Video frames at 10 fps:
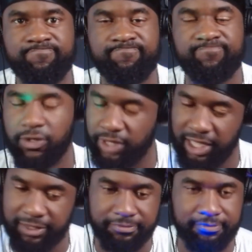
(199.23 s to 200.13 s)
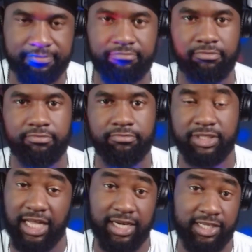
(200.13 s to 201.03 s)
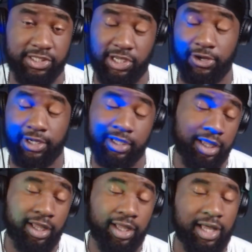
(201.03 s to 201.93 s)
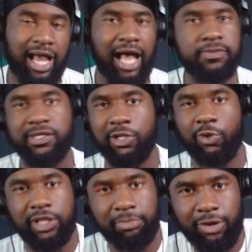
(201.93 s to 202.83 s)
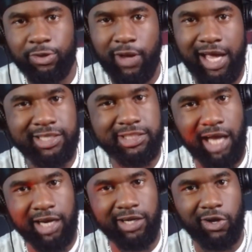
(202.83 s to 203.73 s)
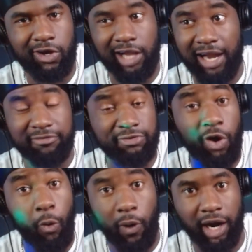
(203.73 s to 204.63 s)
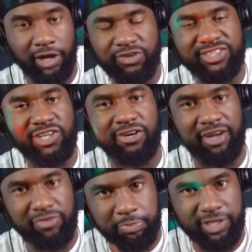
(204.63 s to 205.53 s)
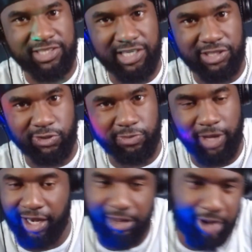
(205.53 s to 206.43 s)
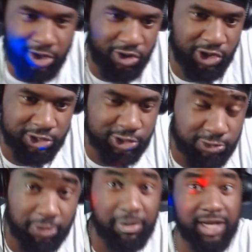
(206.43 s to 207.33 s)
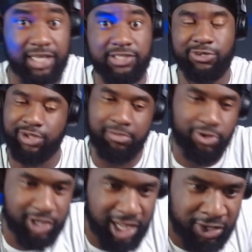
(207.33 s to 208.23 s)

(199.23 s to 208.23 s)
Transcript: Okay. Was that necessary? Absolutely, bro. You headshotted a girl out of nowhere. You deserve every piece of disrespect. I'm not gonna hold you. For money, too. Come on now.